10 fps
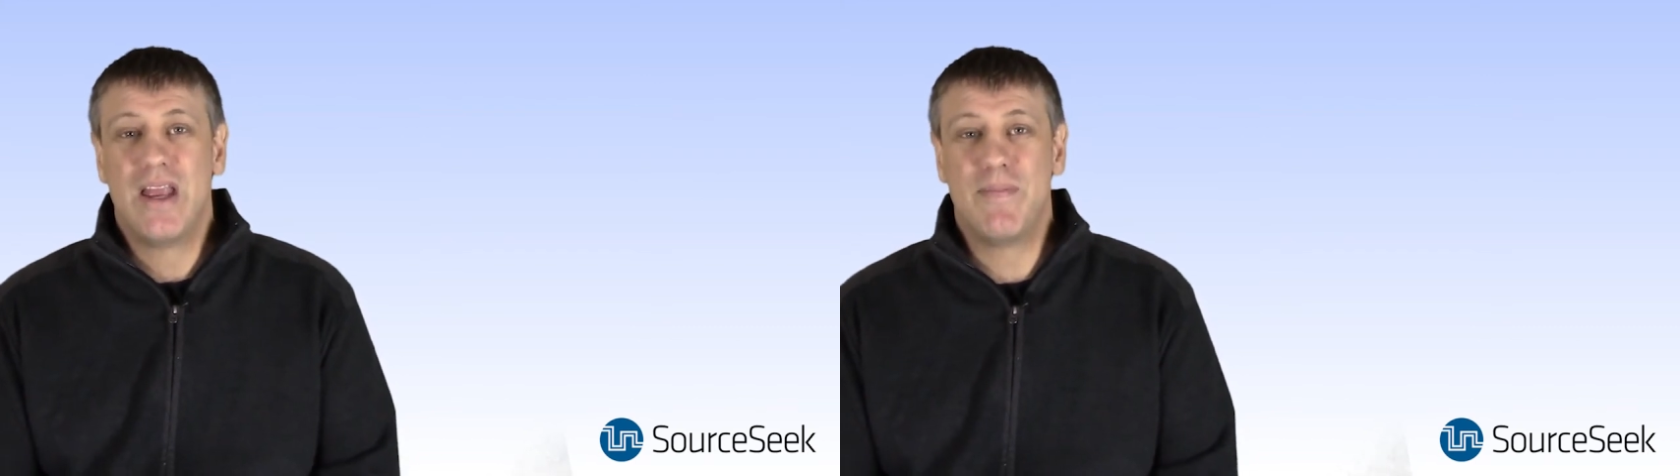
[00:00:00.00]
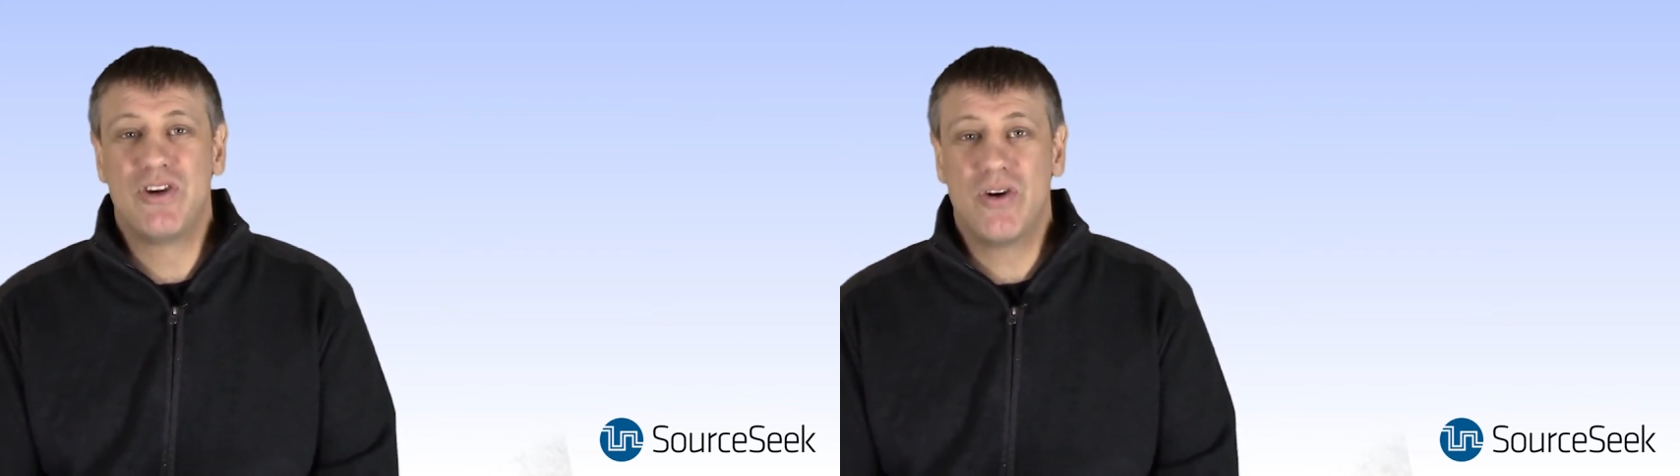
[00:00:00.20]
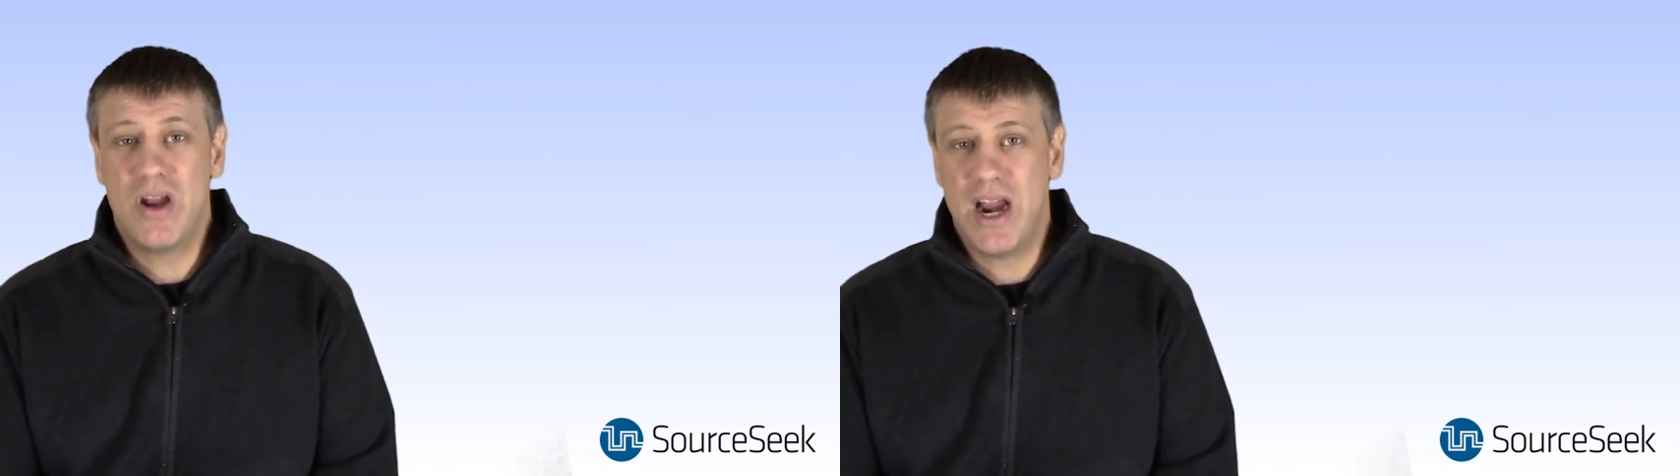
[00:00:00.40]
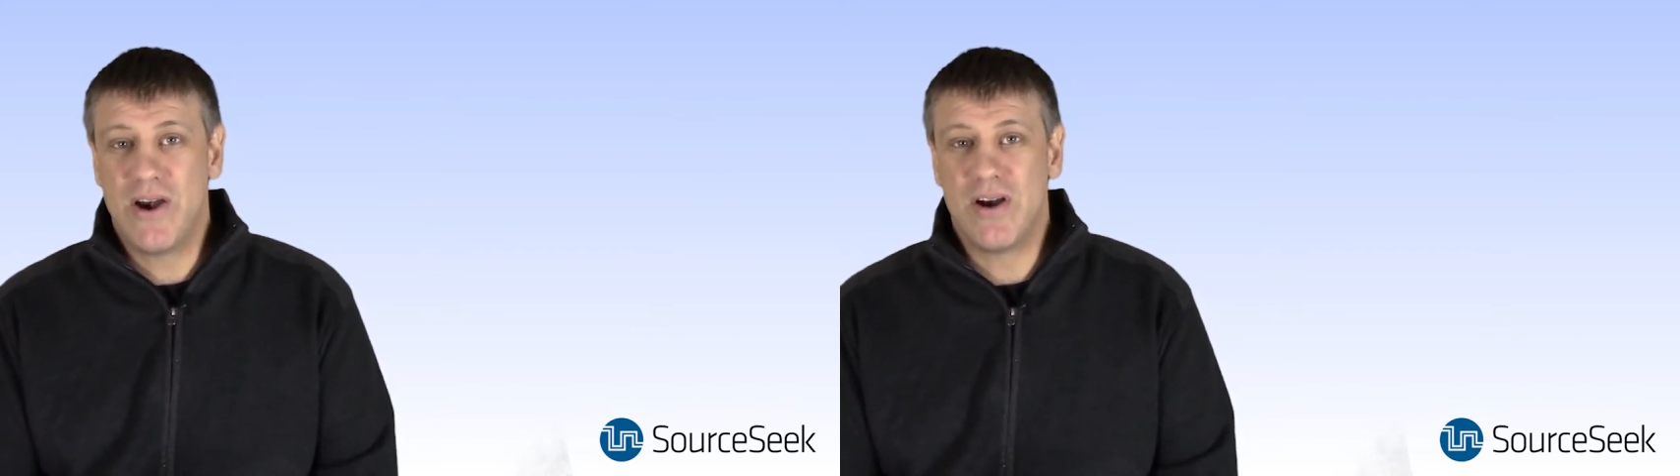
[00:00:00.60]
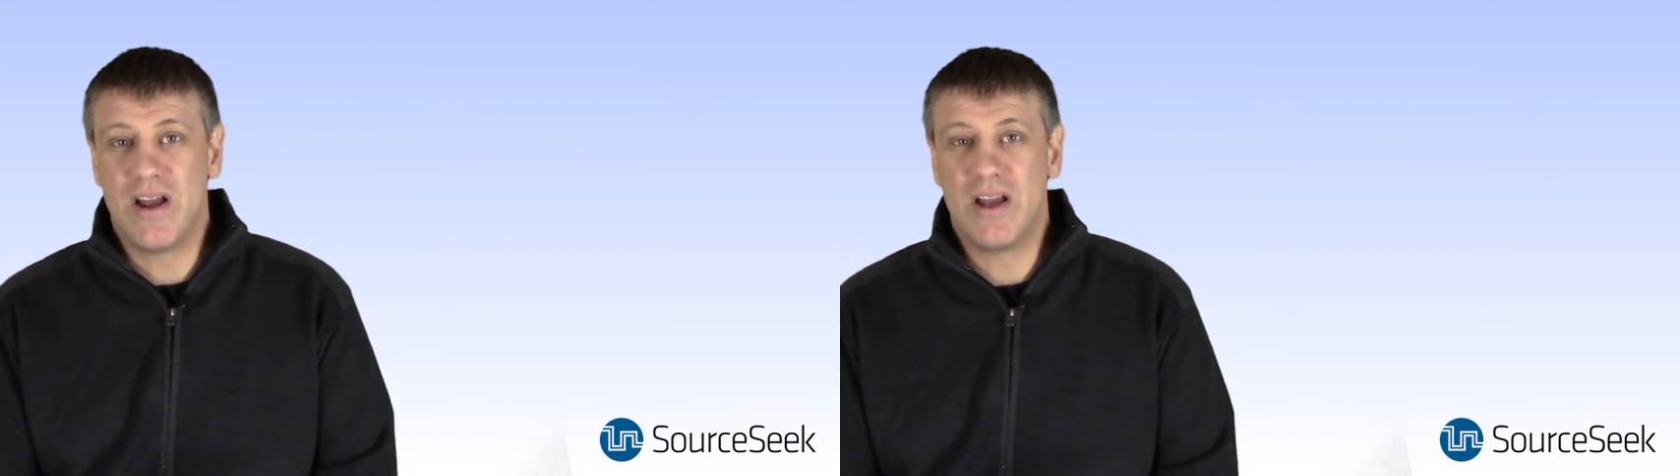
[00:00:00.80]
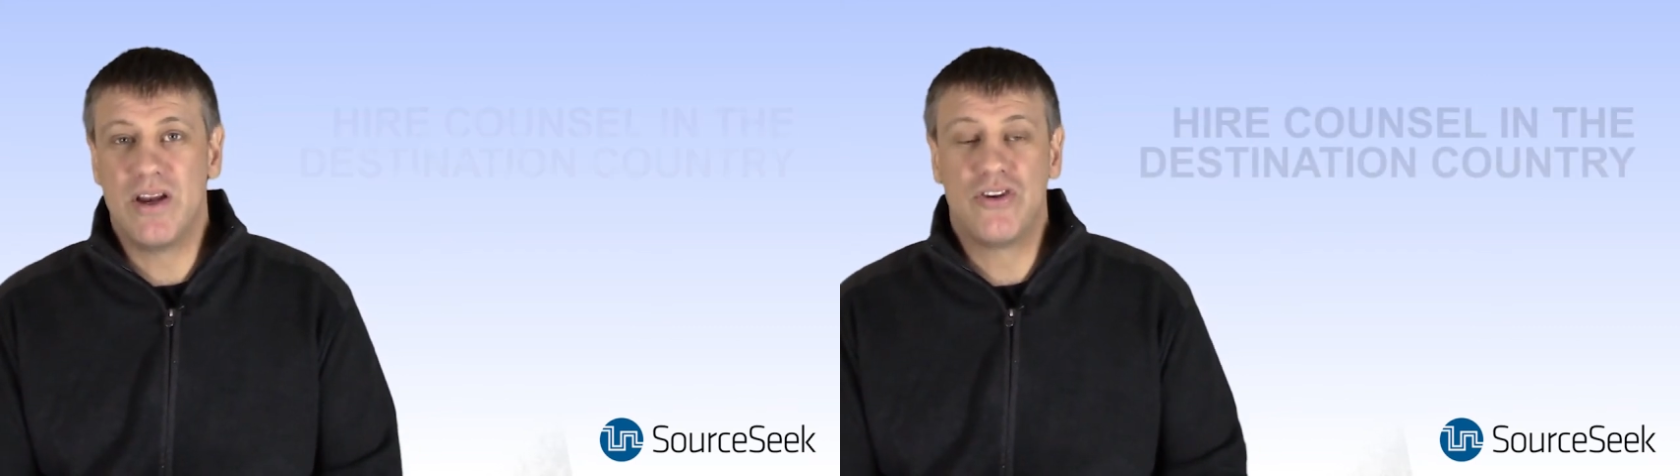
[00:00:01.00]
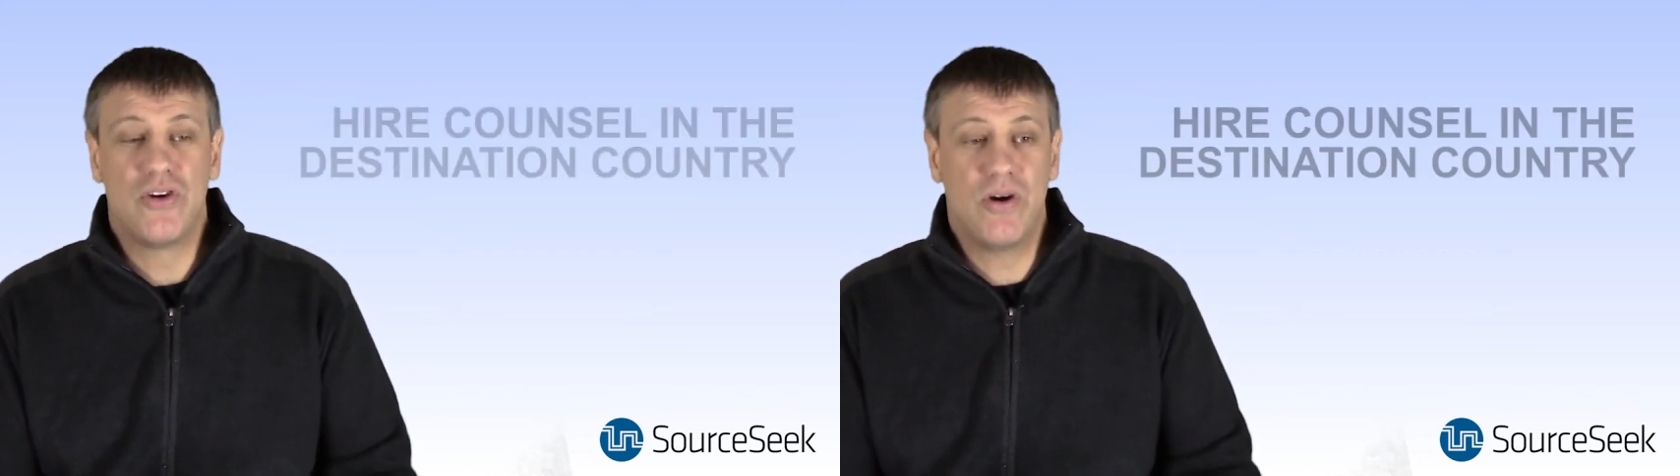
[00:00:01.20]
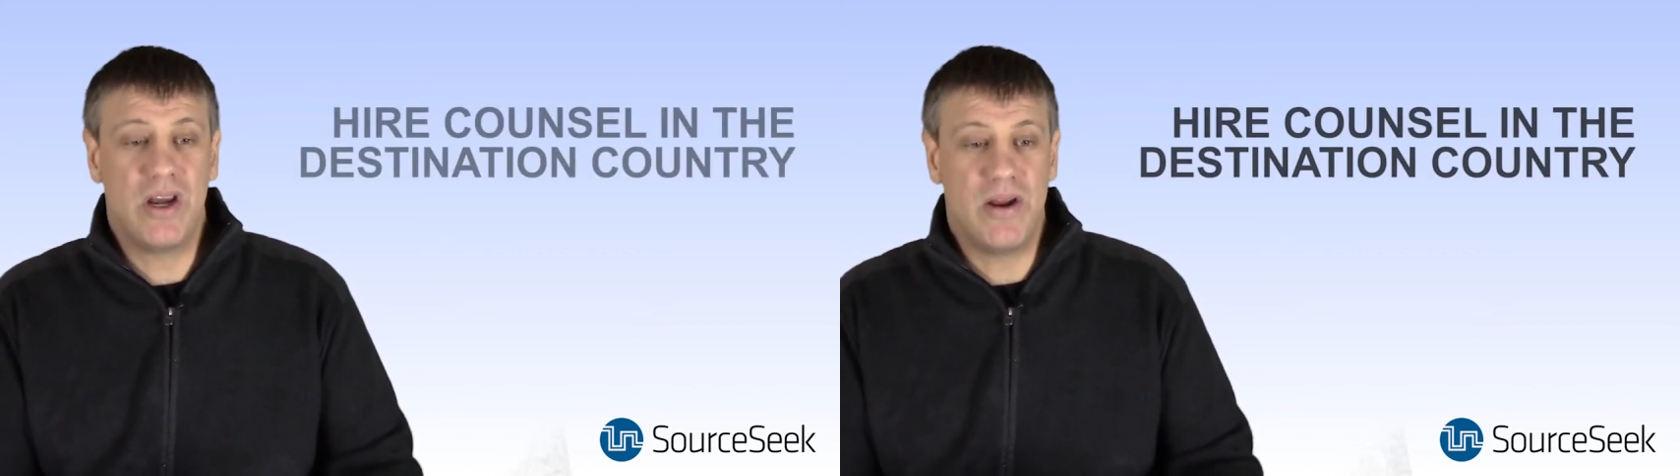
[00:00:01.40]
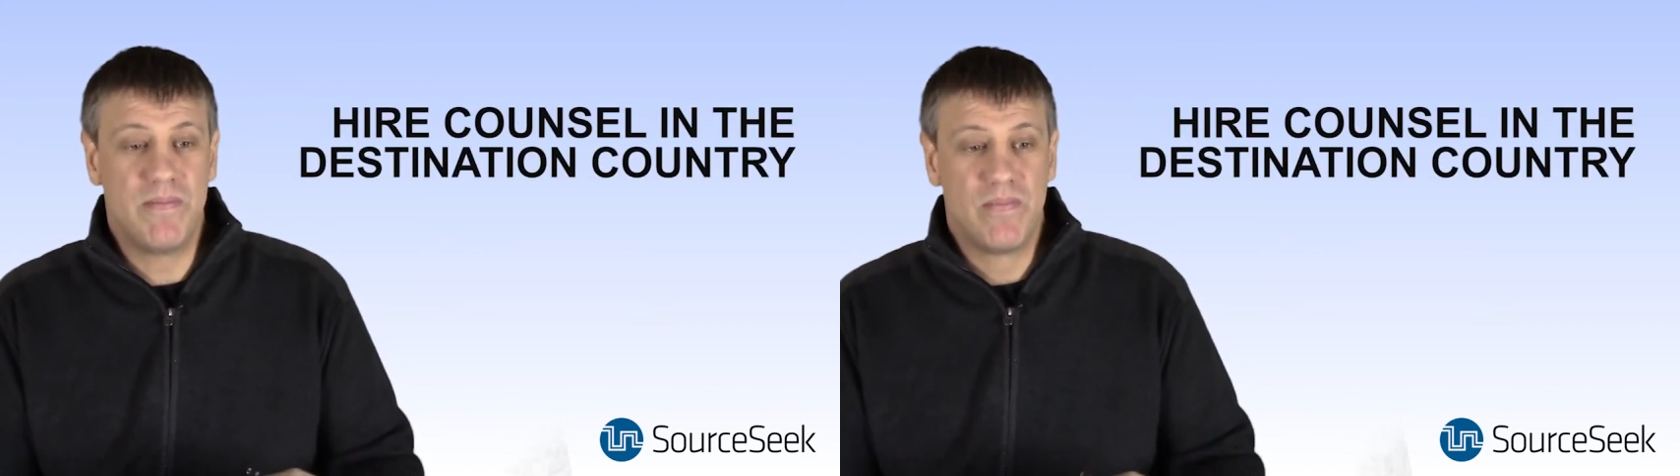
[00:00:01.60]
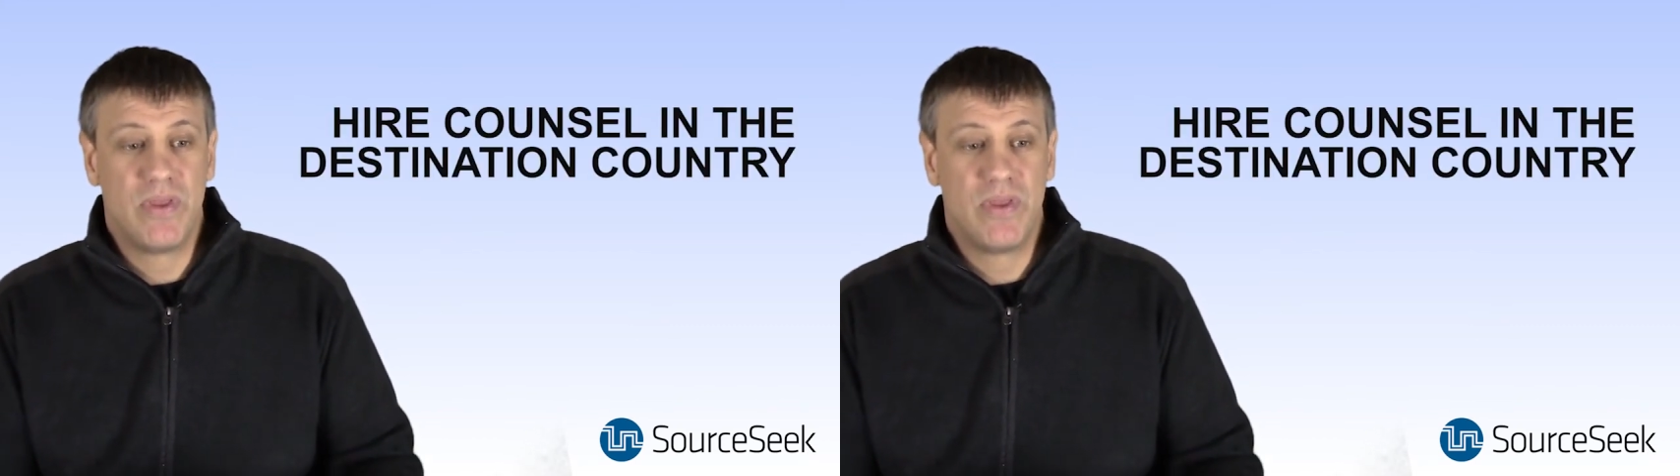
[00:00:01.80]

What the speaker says: and be sure to hire an attorney